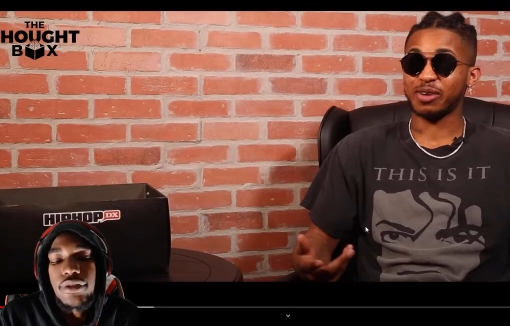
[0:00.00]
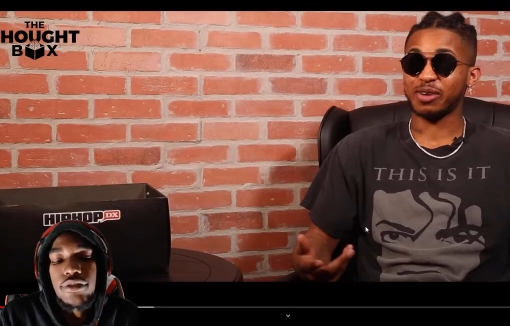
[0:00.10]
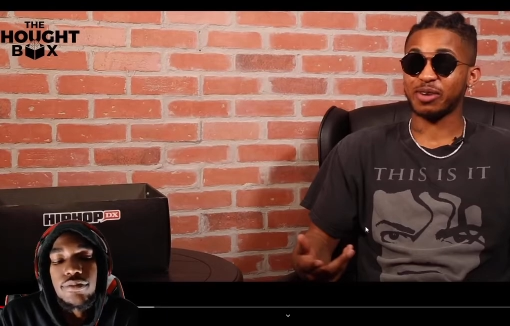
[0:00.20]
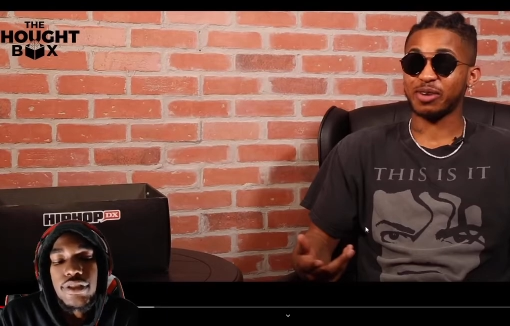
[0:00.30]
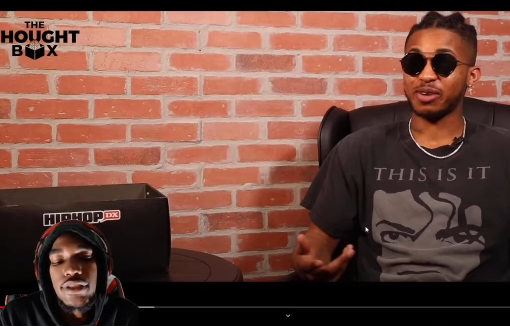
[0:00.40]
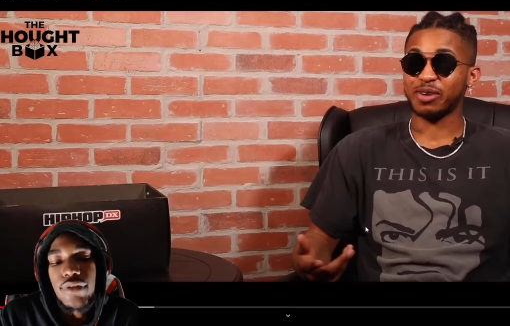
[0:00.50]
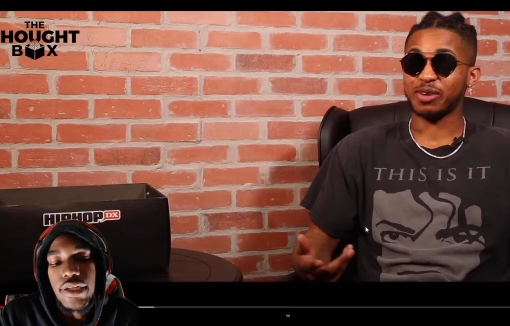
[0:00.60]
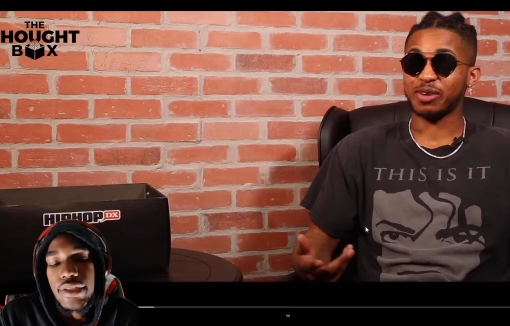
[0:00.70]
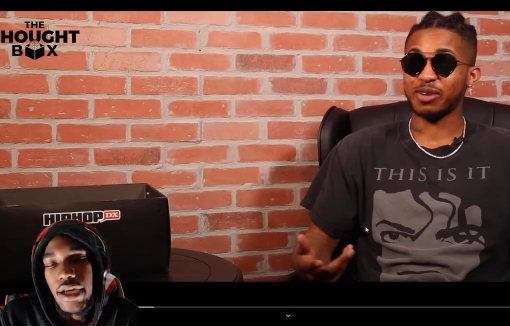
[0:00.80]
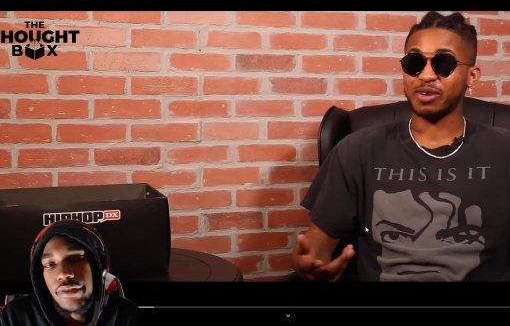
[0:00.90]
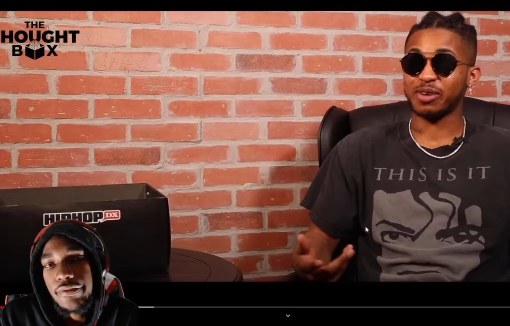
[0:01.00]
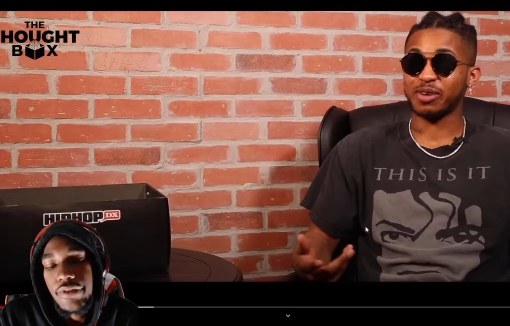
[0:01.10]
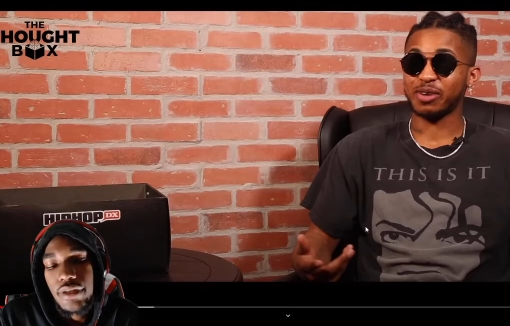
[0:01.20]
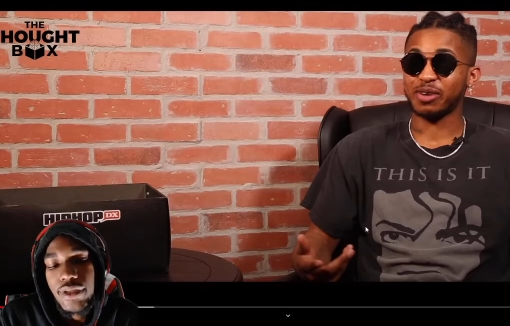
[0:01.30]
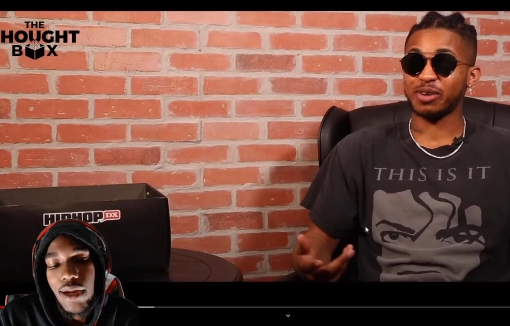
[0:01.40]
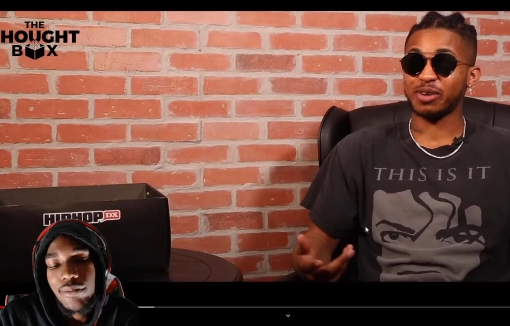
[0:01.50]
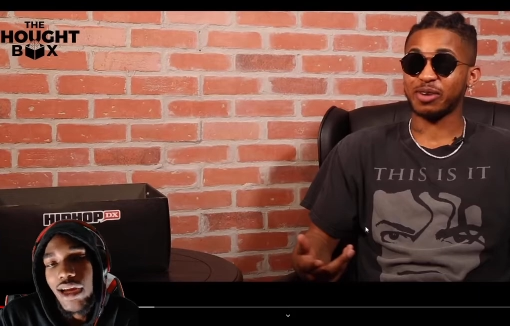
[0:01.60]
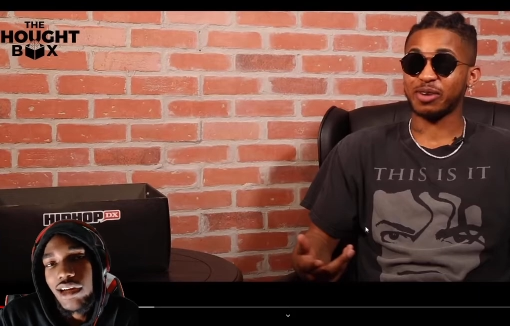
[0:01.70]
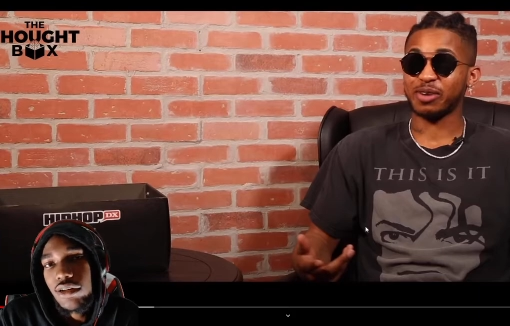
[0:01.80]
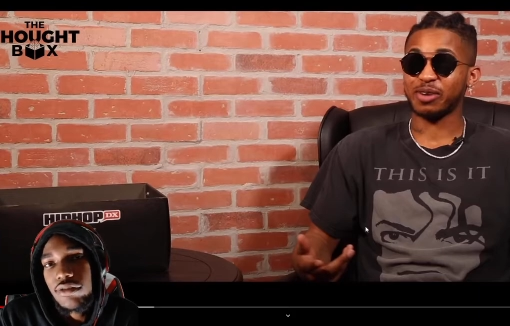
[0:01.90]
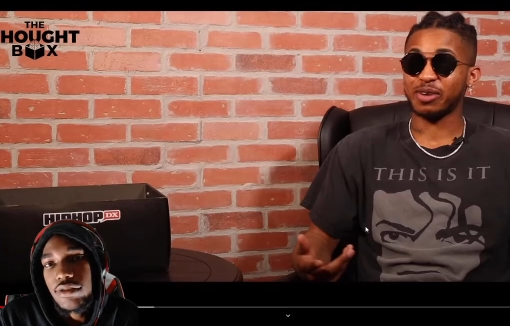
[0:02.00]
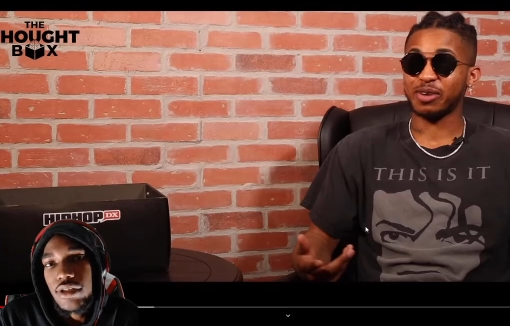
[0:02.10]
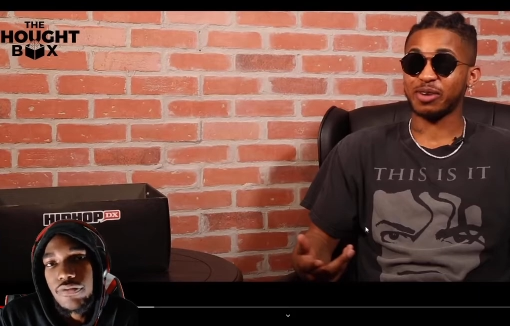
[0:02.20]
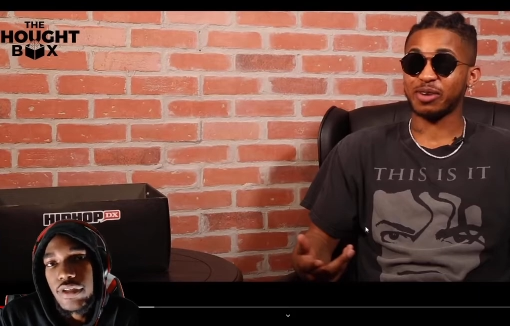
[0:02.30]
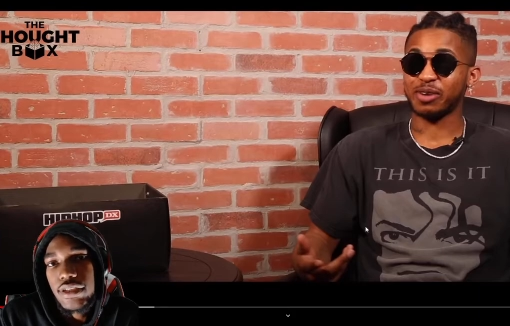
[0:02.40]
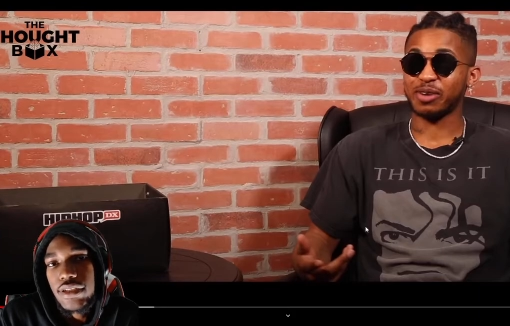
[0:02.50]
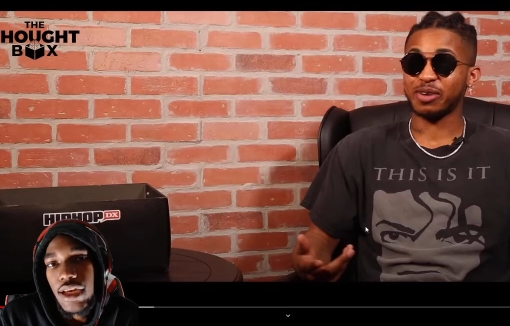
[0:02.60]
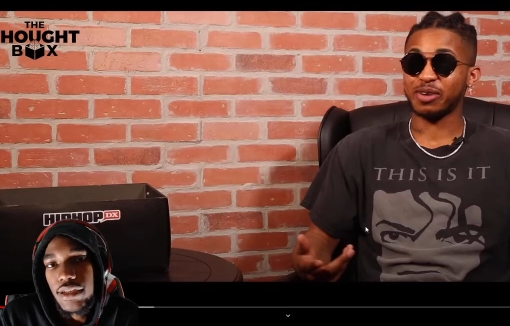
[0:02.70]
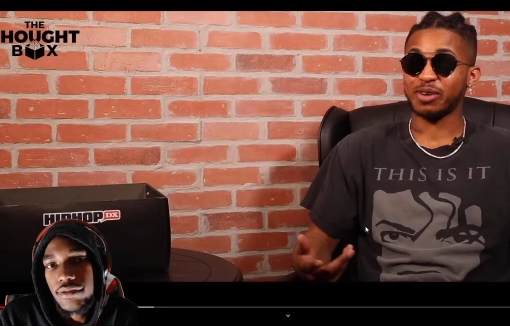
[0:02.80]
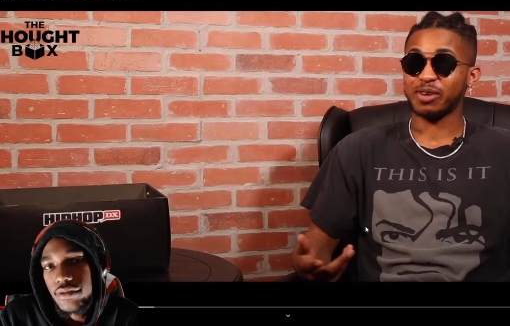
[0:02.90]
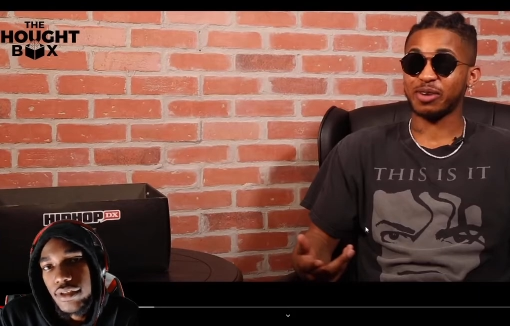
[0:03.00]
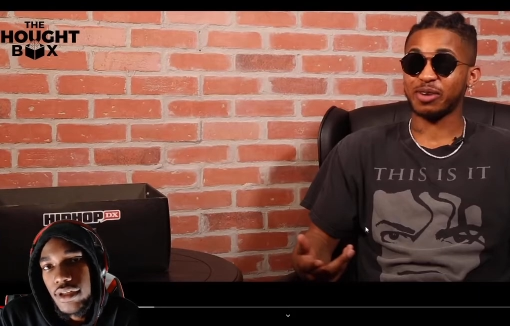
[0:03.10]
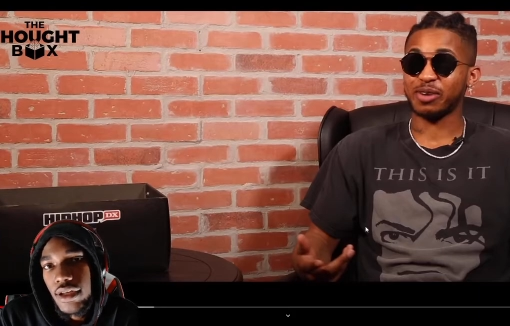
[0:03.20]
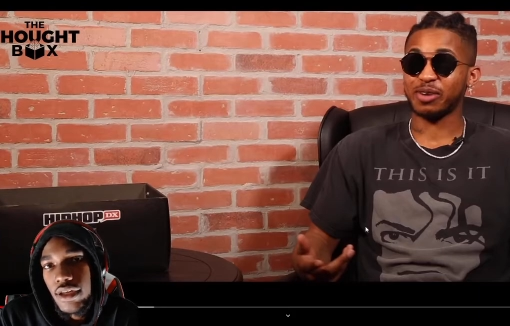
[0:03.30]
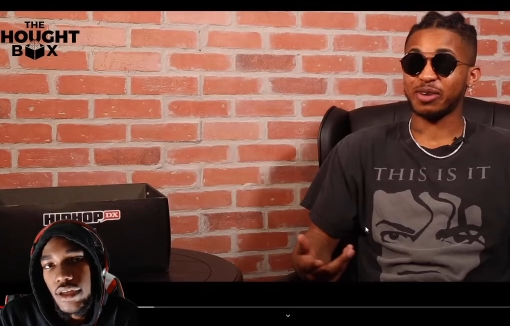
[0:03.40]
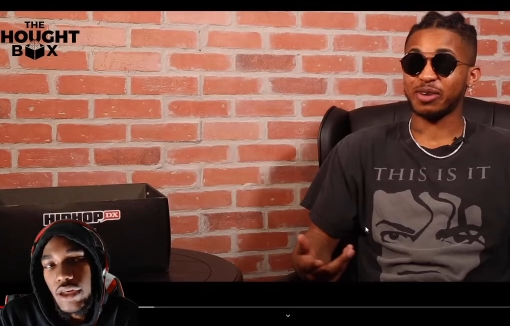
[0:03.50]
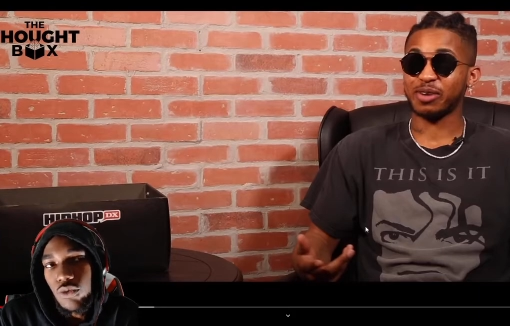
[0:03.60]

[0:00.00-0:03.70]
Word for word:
Speaker 1: bro, because right now, you feel me, I'm not old enough. And it's like, he